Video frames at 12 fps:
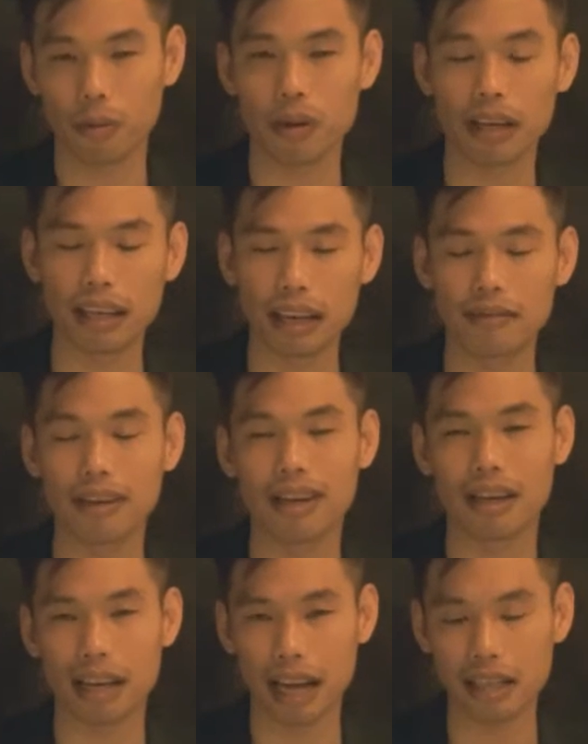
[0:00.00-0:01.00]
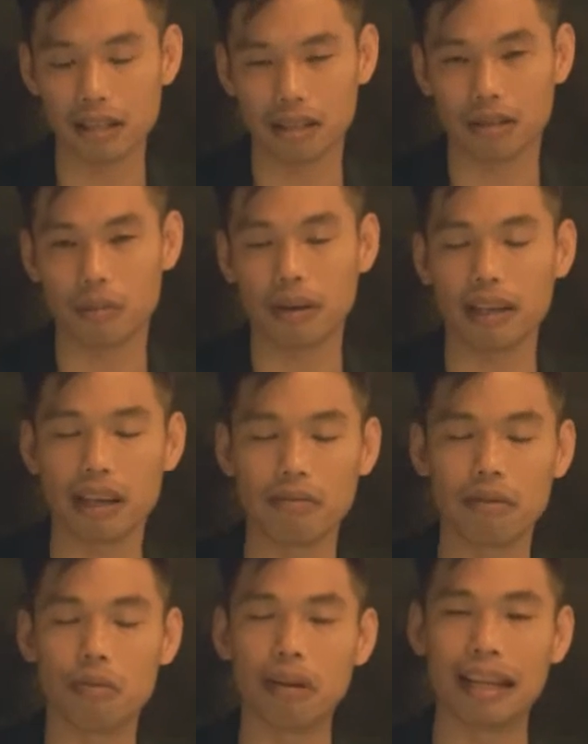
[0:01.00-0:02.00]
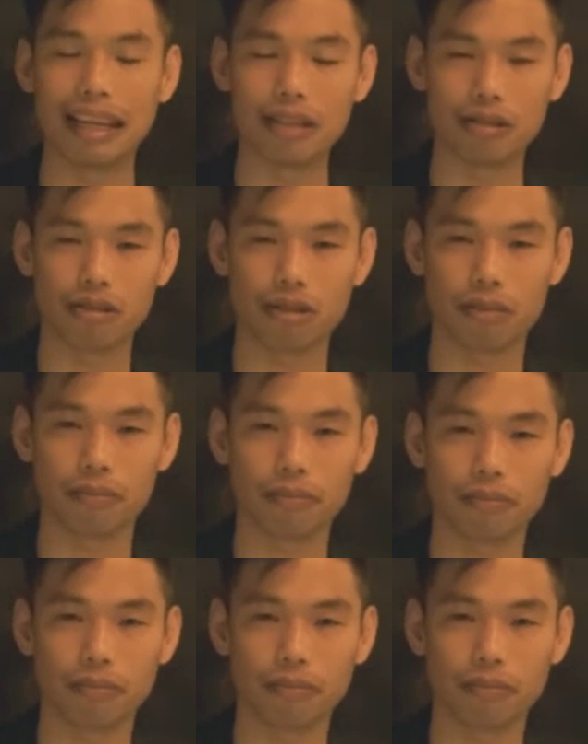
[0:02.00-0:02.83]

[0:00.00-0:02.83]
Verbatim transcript: We give the connection, we give the relationship.